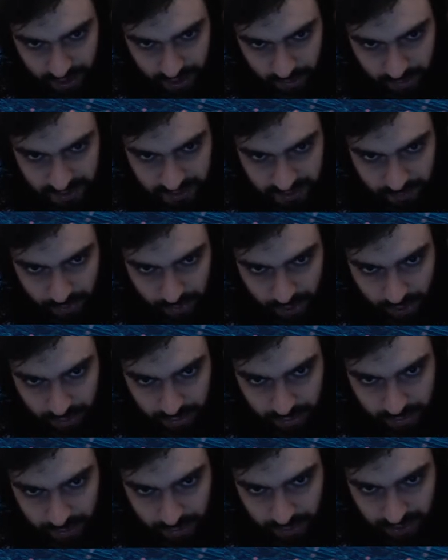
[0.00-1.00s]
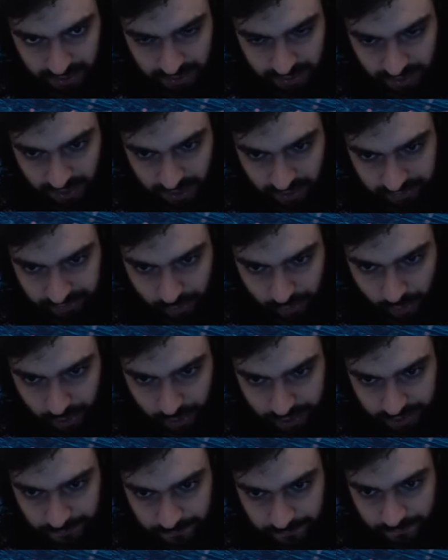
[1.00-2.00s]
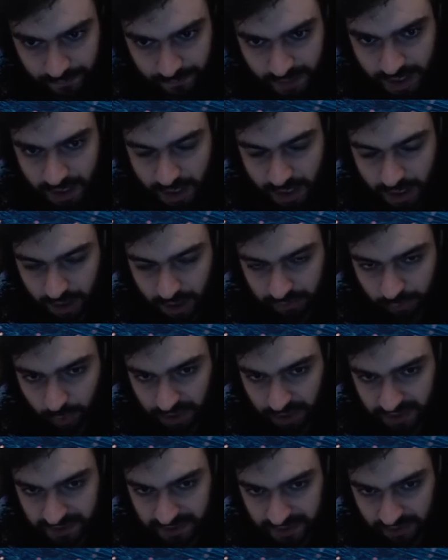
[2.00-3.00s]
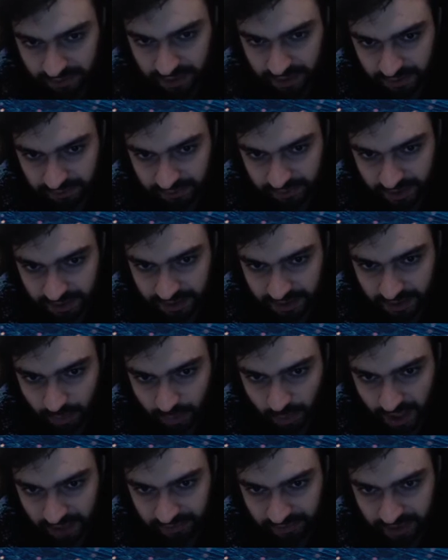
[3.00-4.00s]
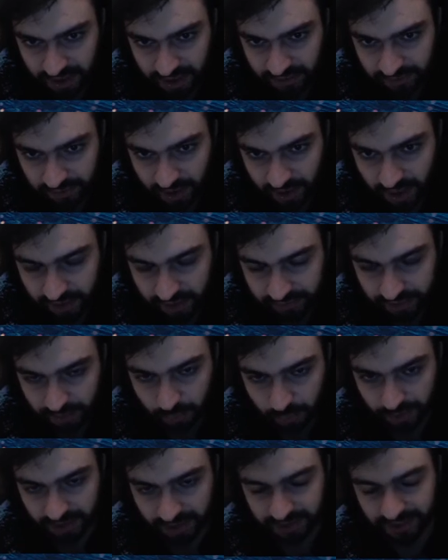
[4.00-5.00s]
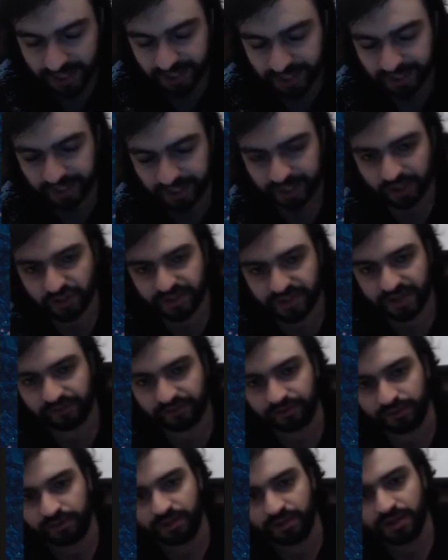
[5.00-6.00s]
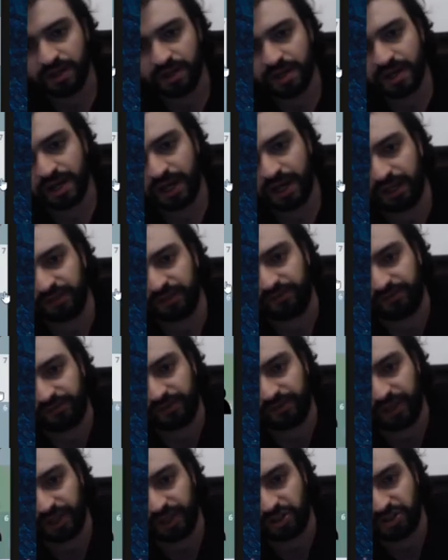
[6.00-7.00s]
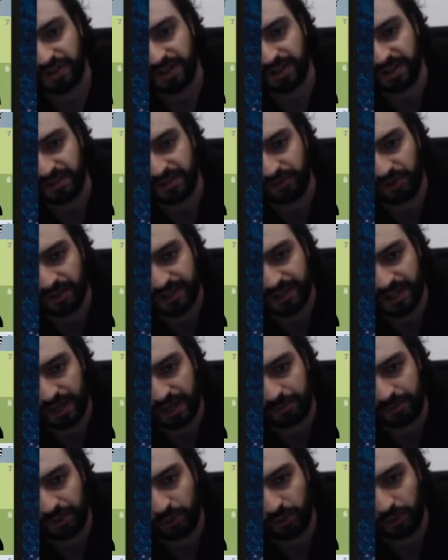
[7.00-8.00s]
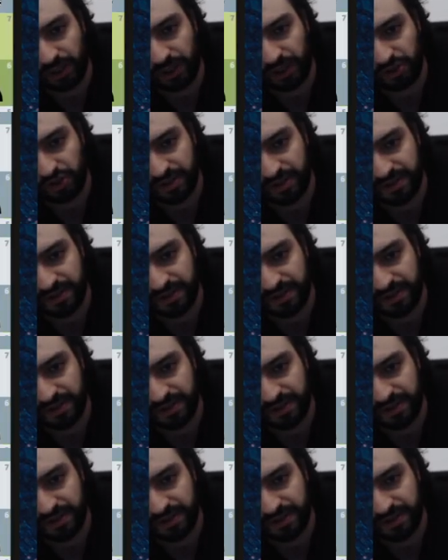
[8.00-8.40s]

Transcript: this pawn, threatening a fork. If queen e7 defending, we have e5 and we're attacking h7. And if h6, for example, we can just